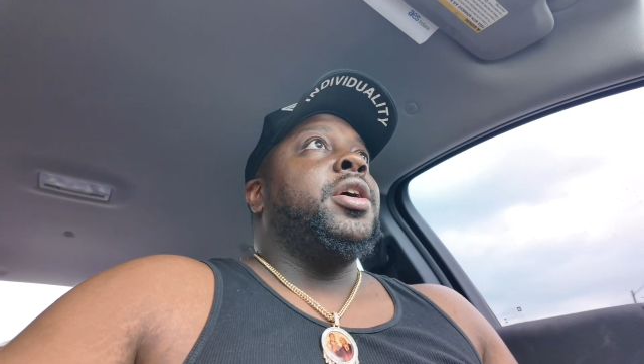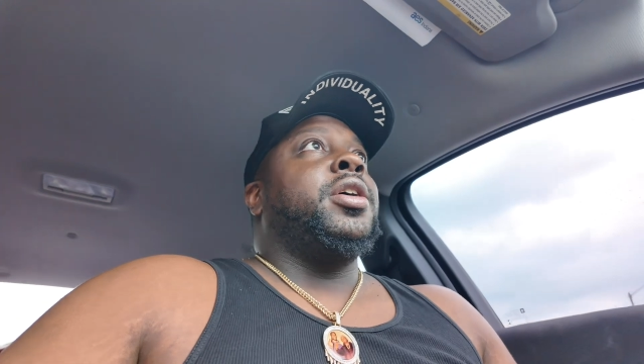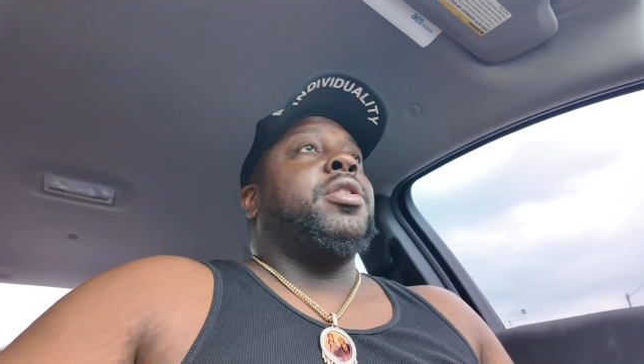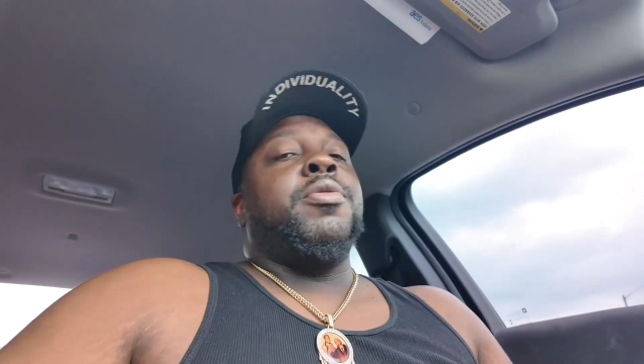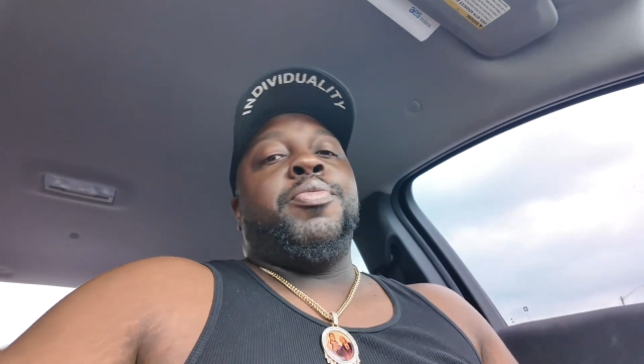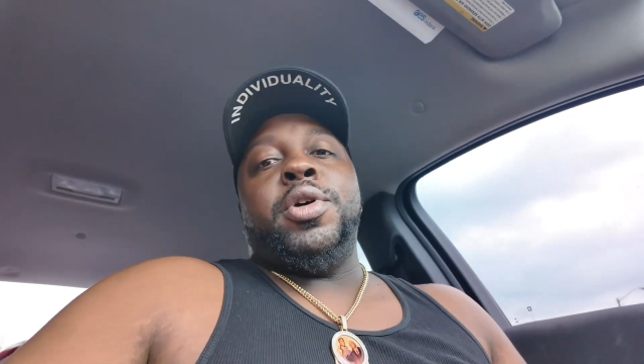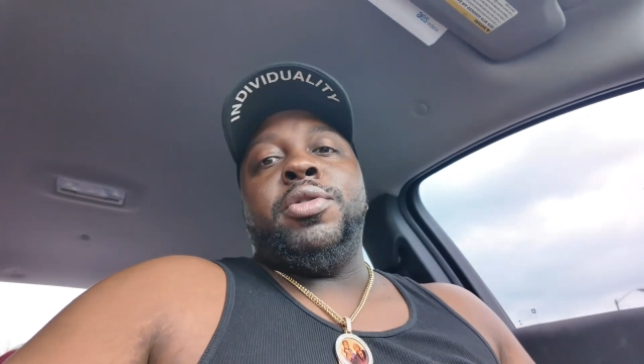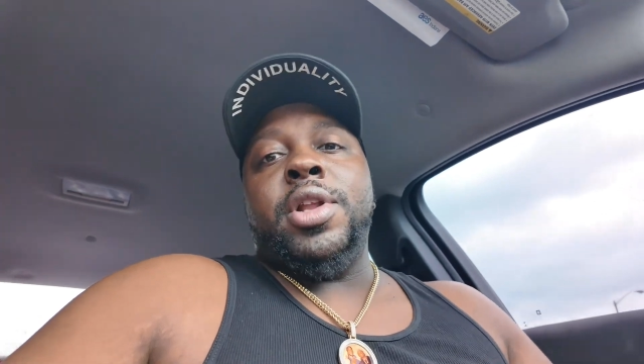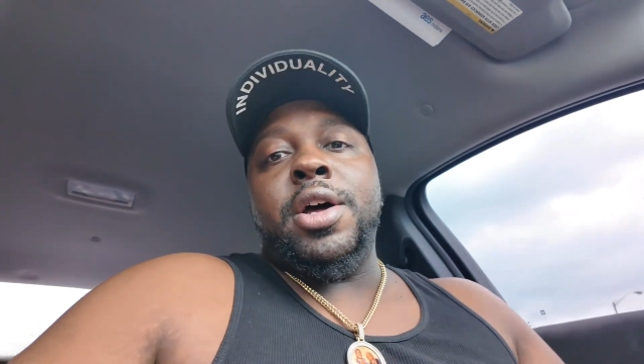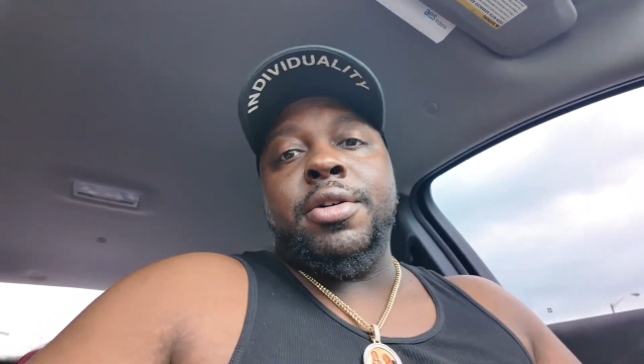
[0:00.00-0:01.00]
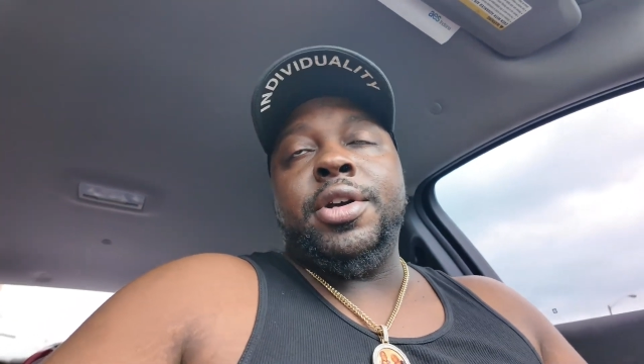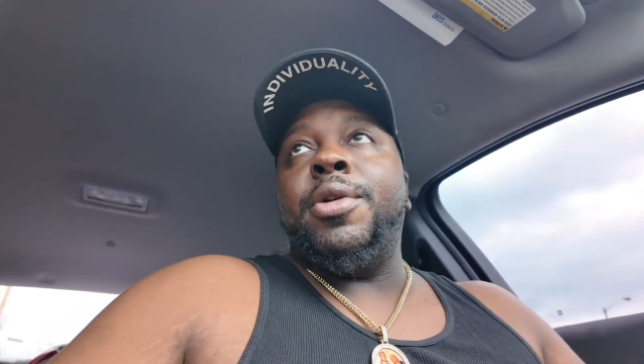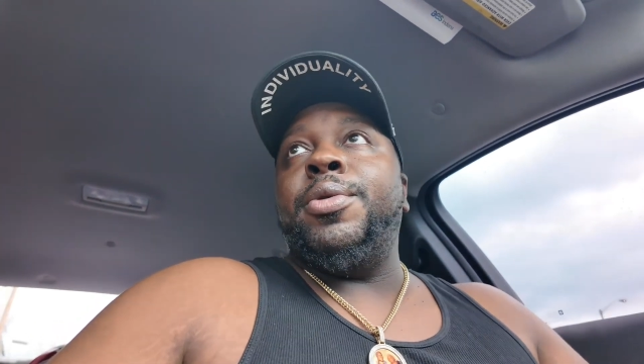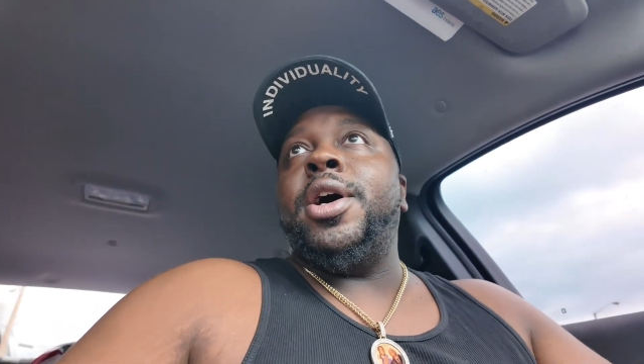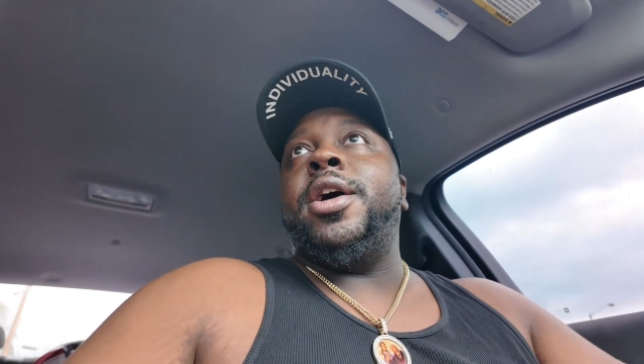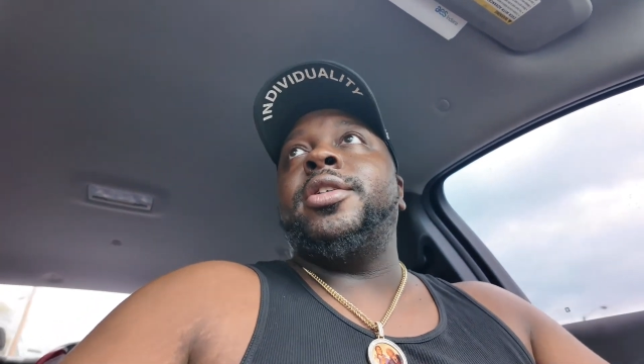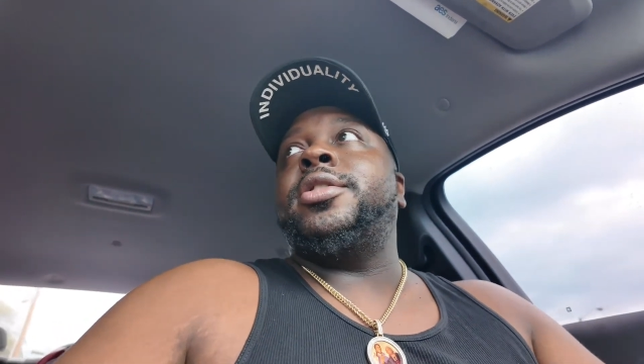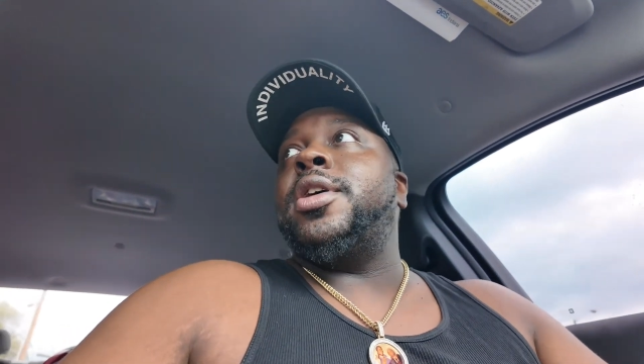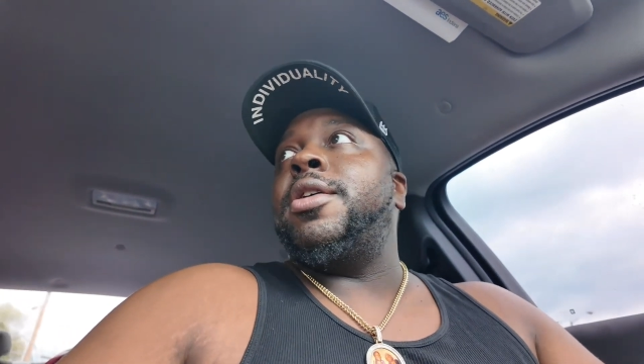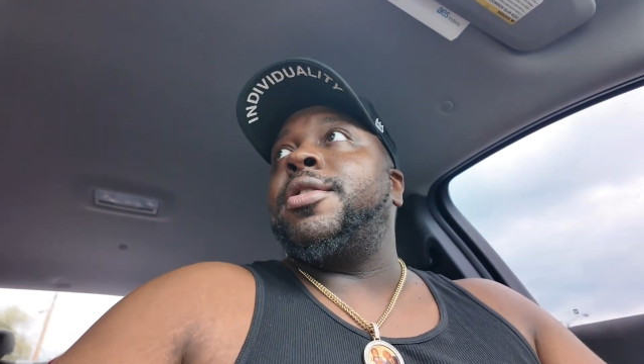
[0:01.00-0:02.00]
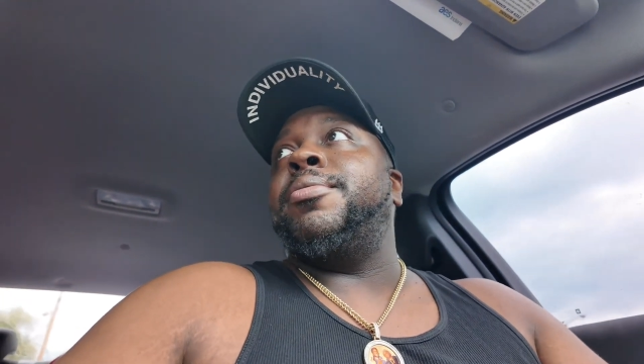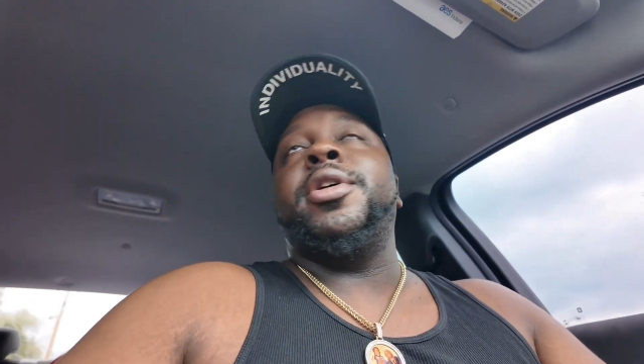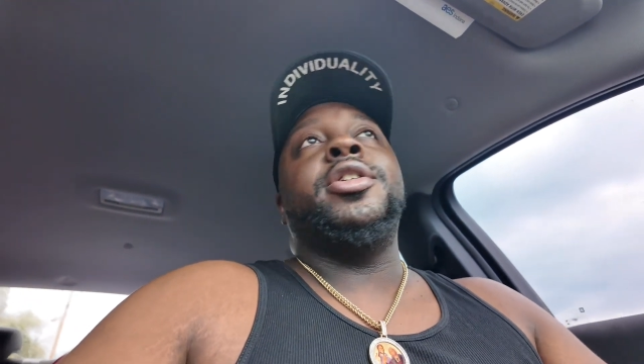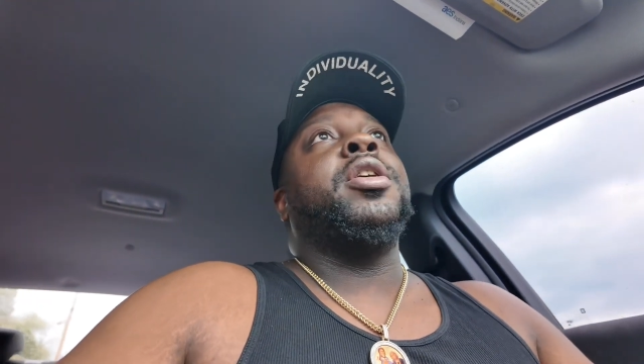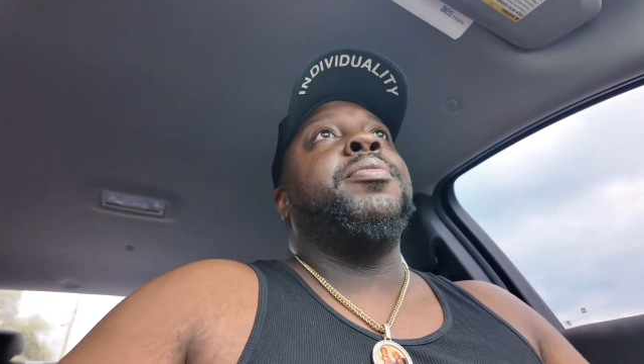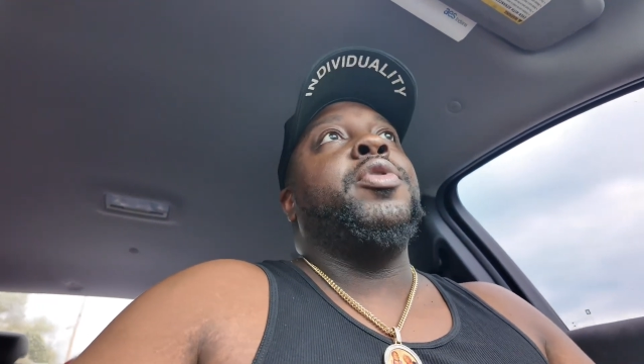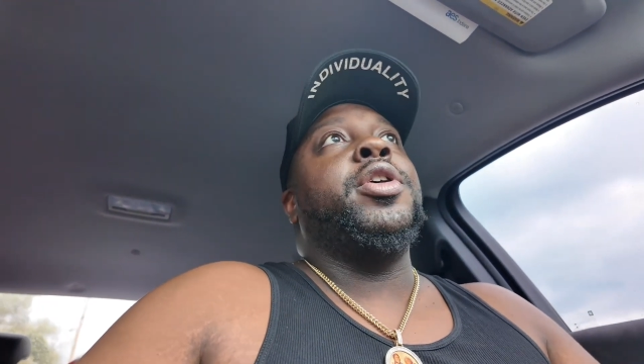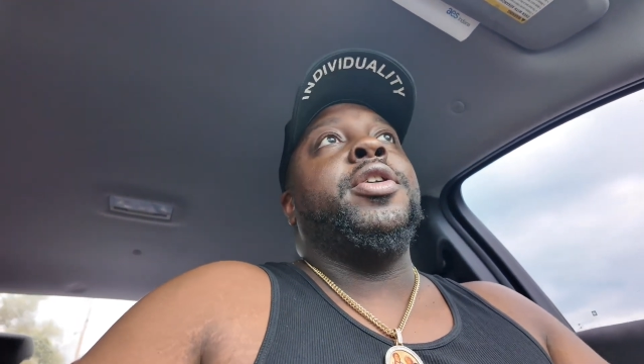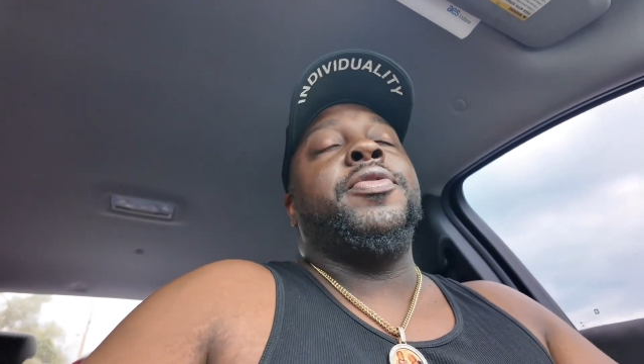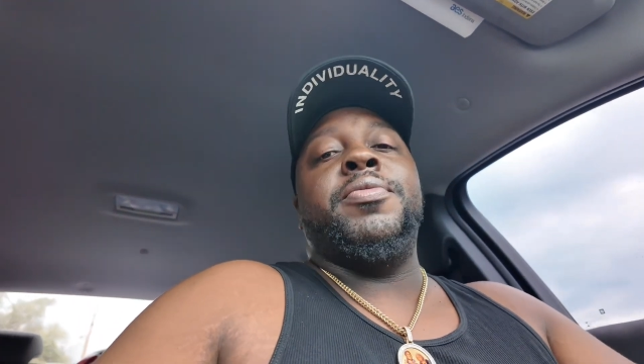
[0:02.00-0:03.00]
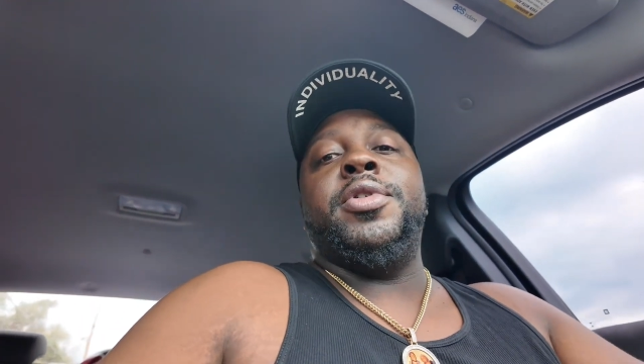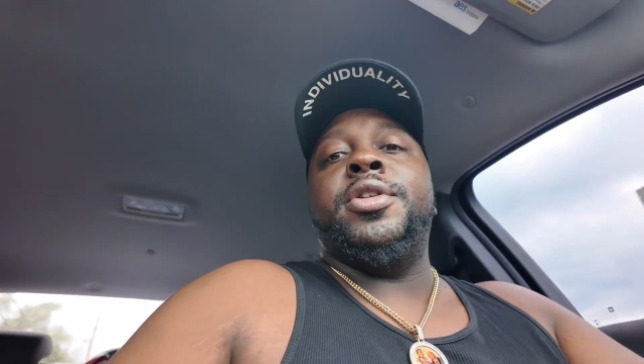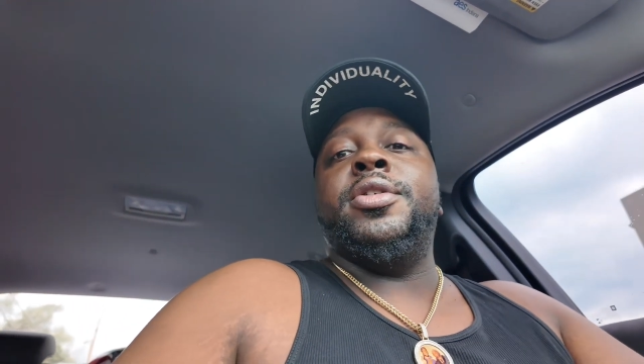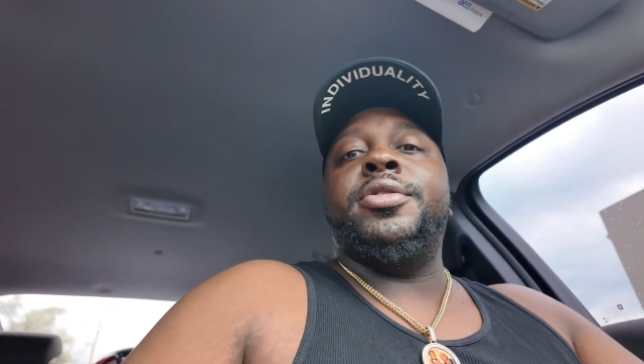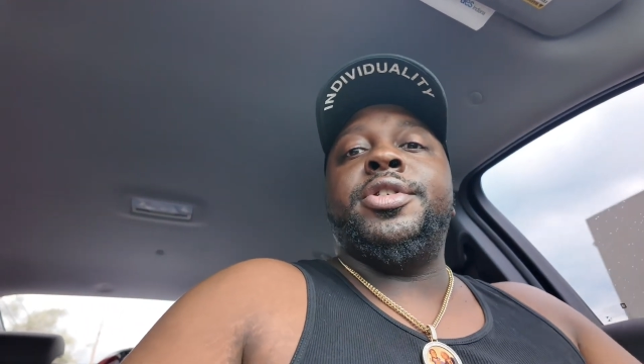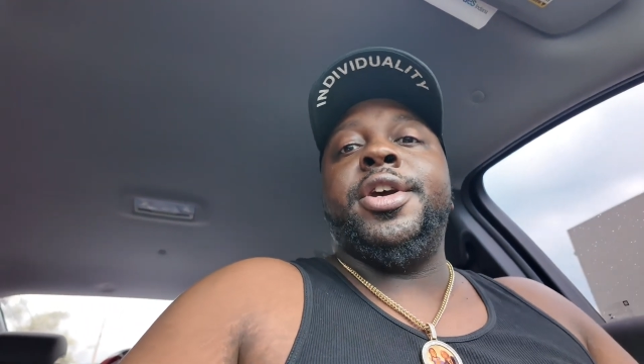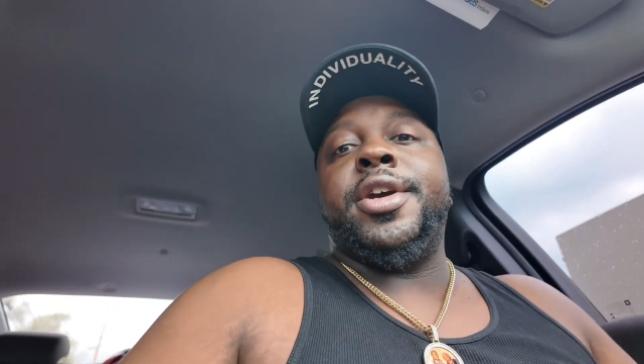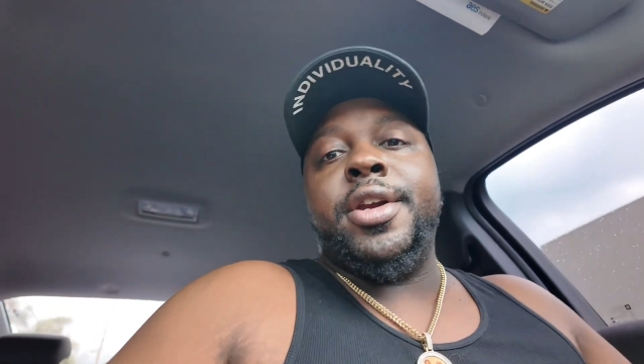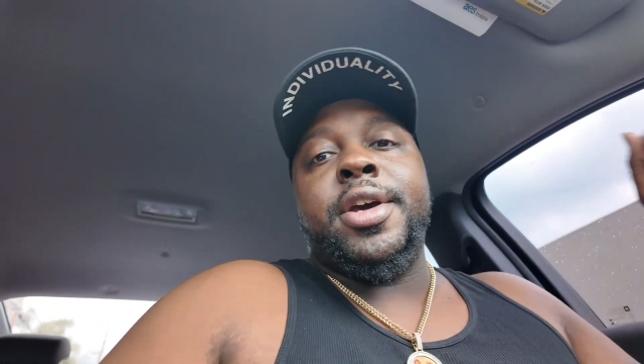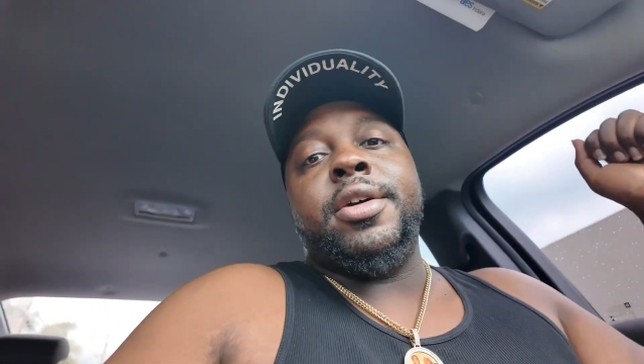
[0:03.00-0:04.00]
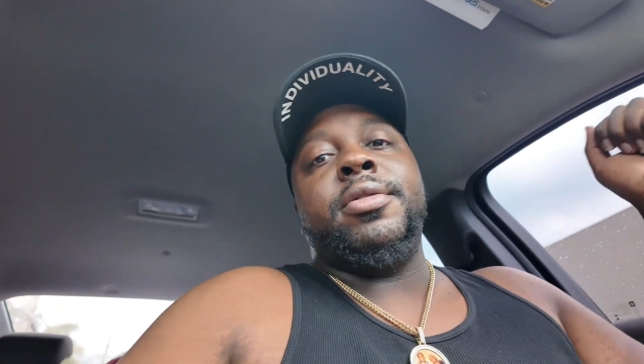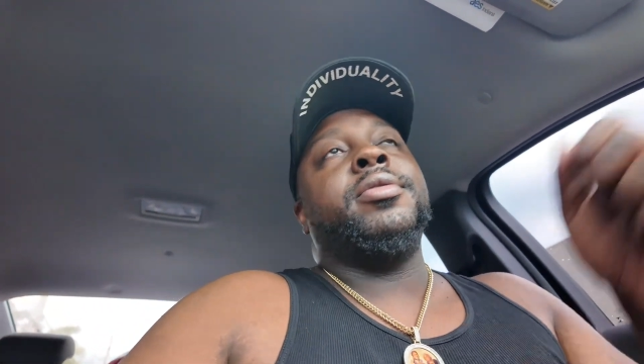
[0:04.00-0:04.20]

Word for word: Don't prolong y'all with all this talking, man. It's your boy E from the Deuce checking out.